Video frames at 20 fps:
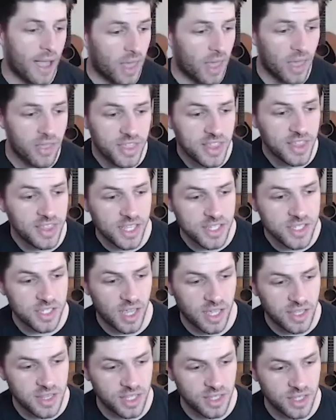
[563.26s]
think
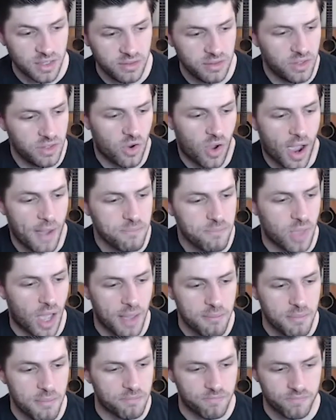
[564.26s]

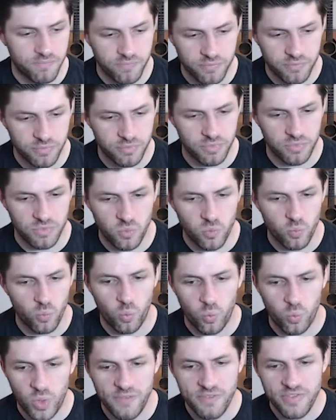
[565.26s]
I'm
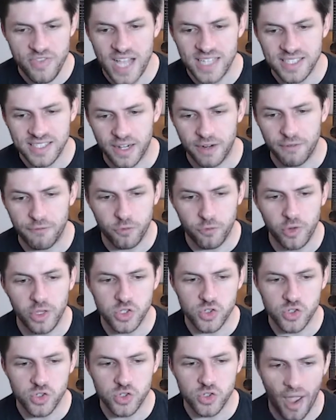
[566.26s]
even that's not a free
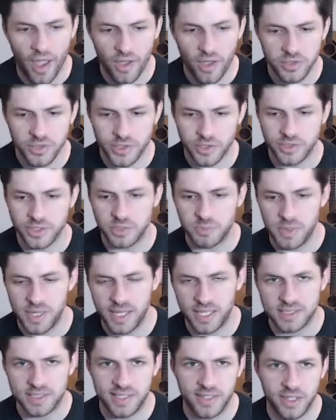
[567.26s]
trial, so to speak.
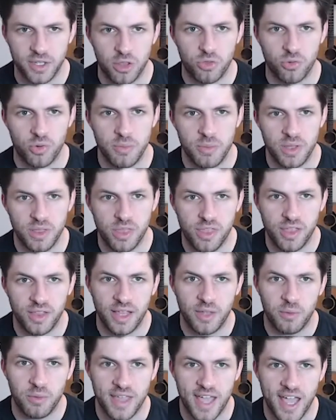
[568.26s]
It's not like a 3-month thing like
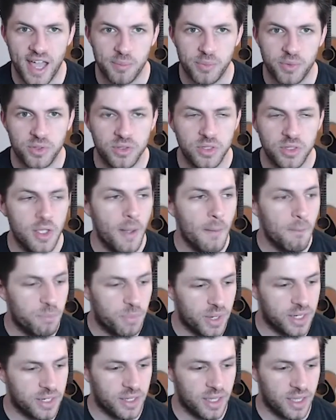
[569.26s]
with Apple,
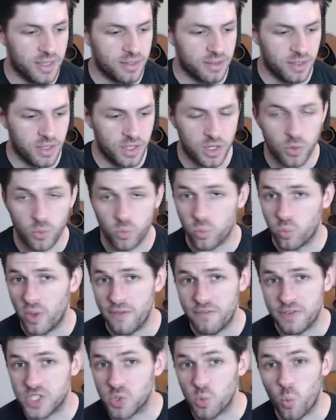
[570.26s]
but if
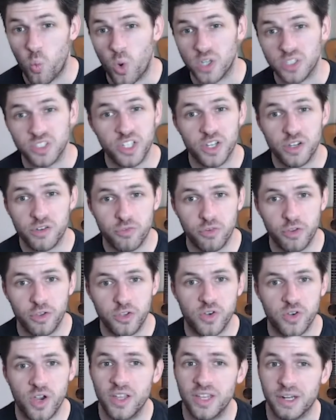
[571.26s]
it's a 1-year free
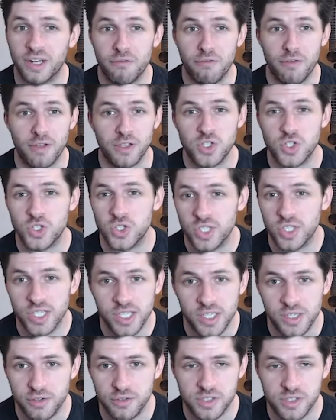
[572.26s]
trial and eventually
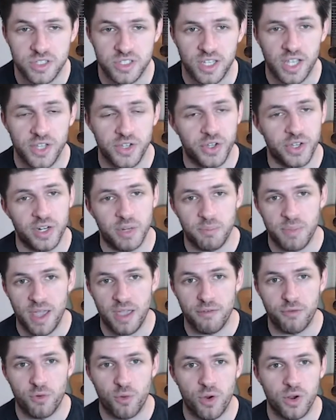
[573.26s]
you decide you're going to pay
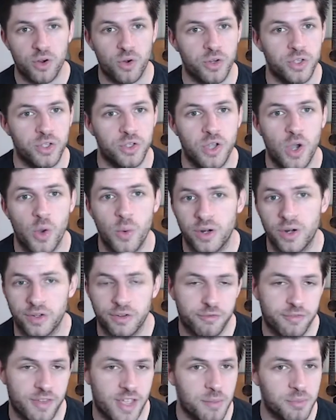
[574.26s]
for it, or you go in on a
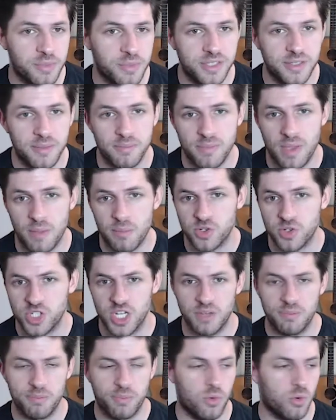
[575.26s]
family
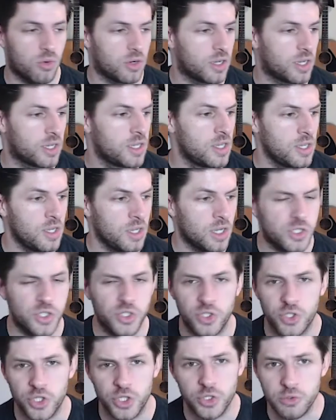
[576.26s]
membership or
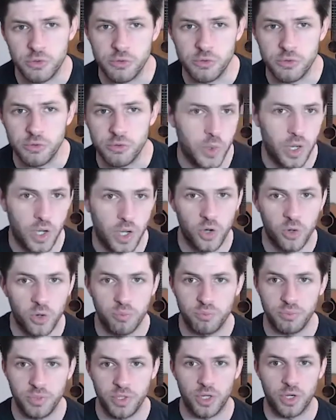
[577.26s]
the new Duo,
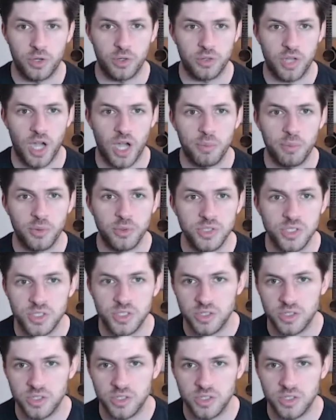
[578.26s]
couples